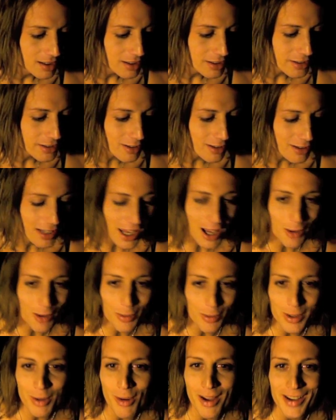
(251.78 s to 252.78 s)
So yeah,
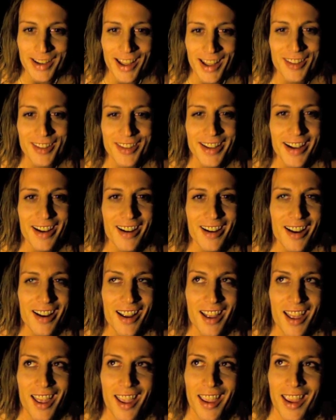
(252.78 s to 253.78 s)
we went down there,
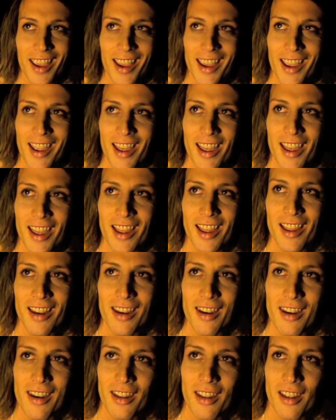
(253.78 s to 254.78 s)

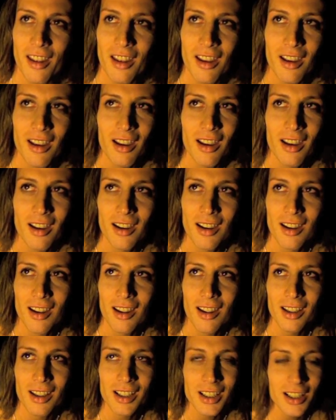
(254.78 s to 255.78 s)
and,
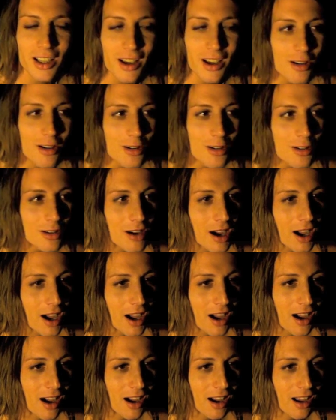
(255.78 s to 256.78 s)
you know,
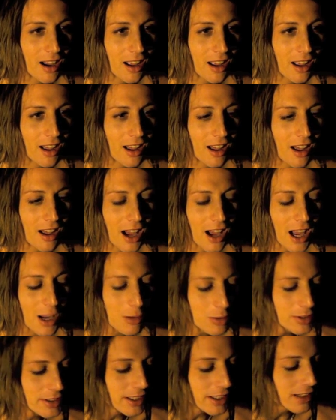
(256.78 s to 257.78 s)
I
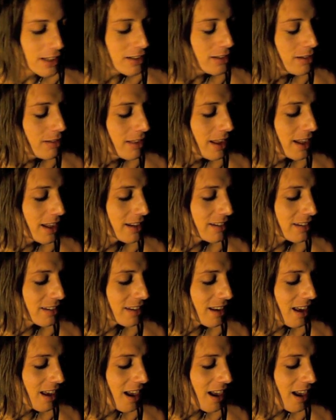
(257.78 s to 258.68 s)
will tell you this.